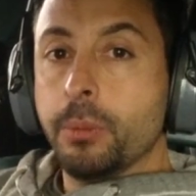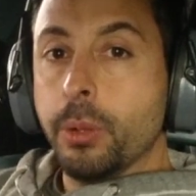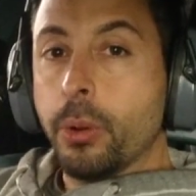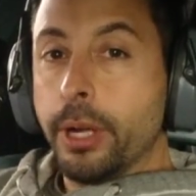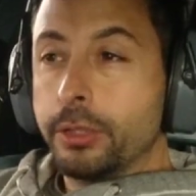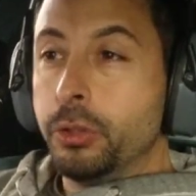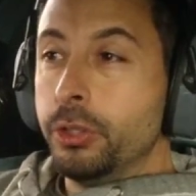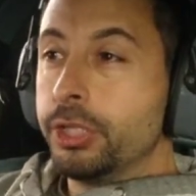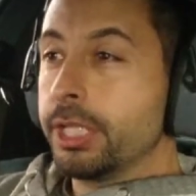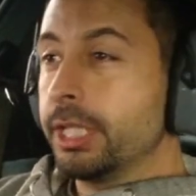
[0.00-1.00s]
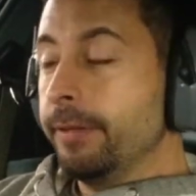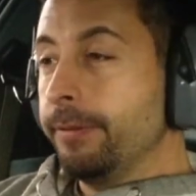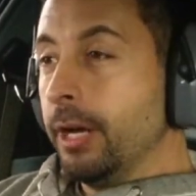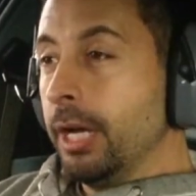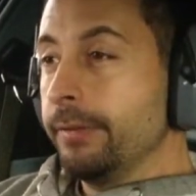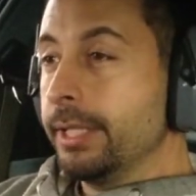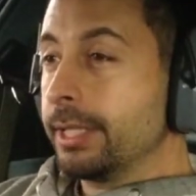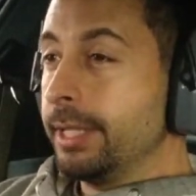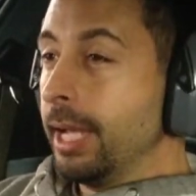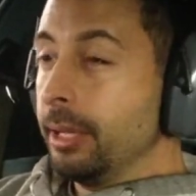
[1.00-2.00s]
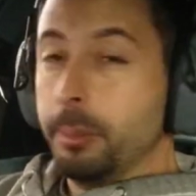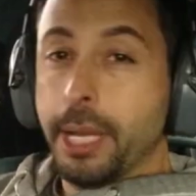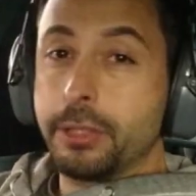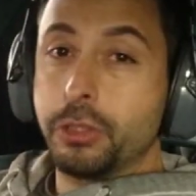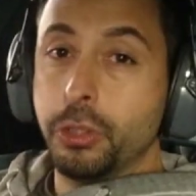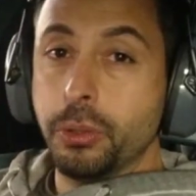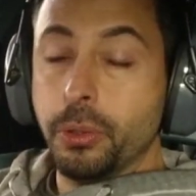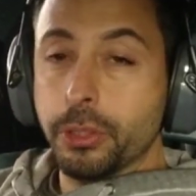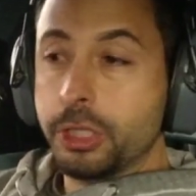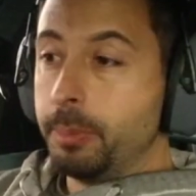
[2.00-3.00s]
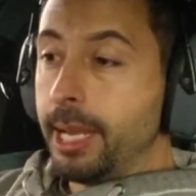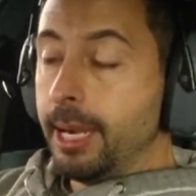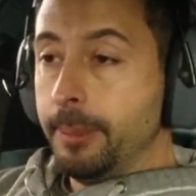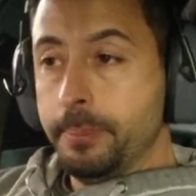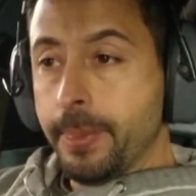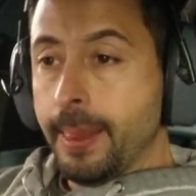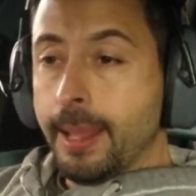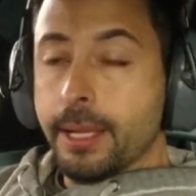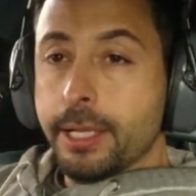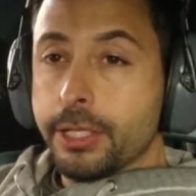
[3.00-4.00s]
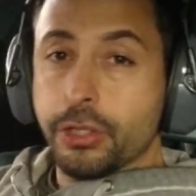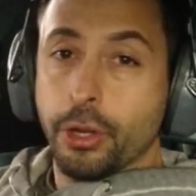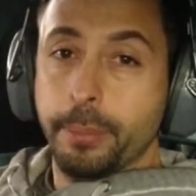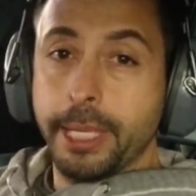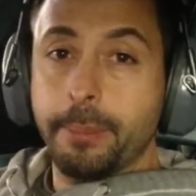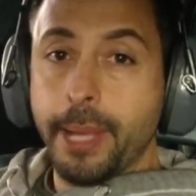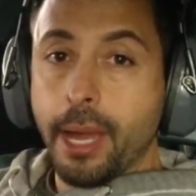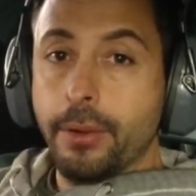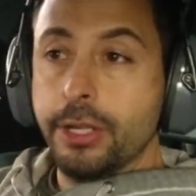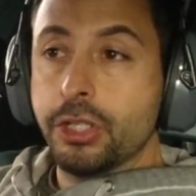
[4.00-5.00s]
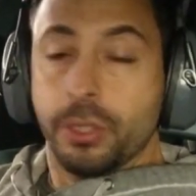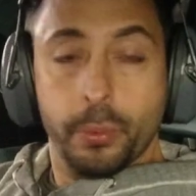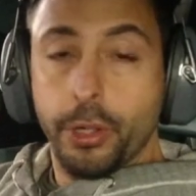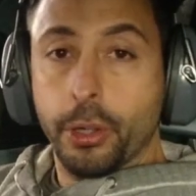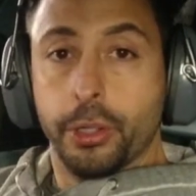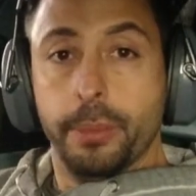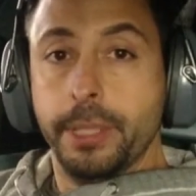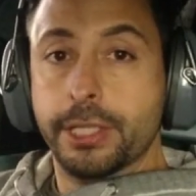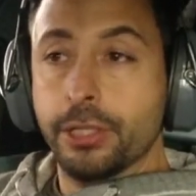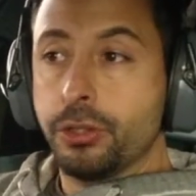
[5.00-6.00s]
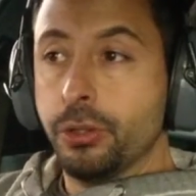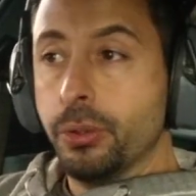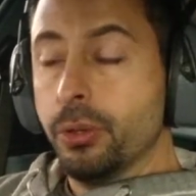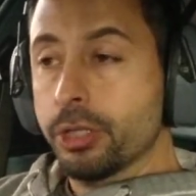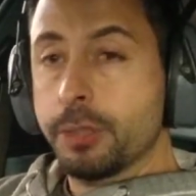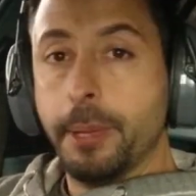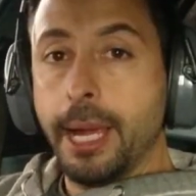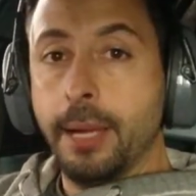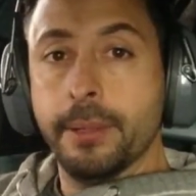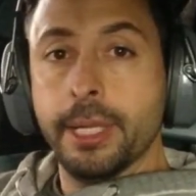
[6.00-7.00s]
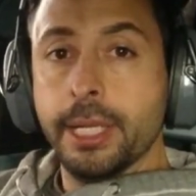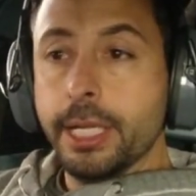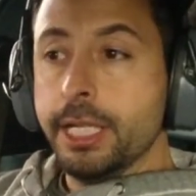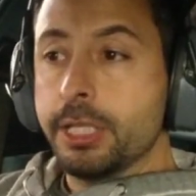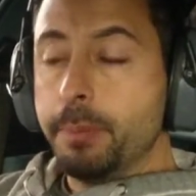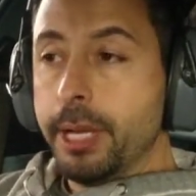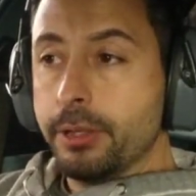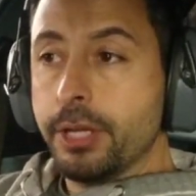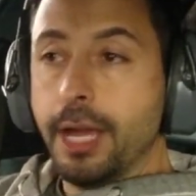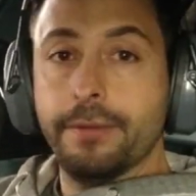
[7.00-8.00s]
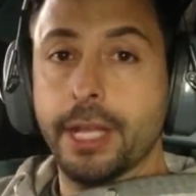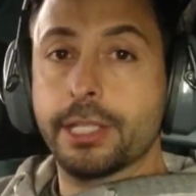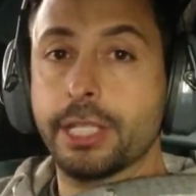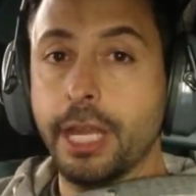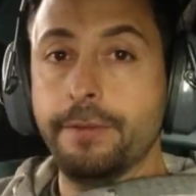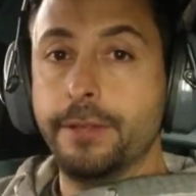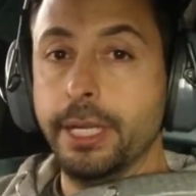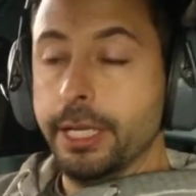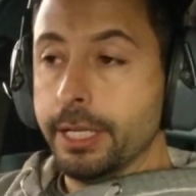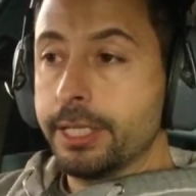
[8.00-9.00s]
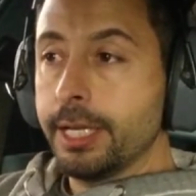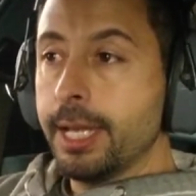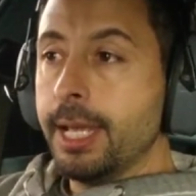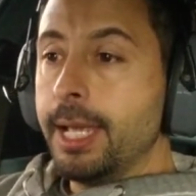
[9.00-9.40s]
we were at 265, it's down about 2 horsepower. It's not a big power engine, we're not going to miss the 2 horsepower. It's better to have that safety in it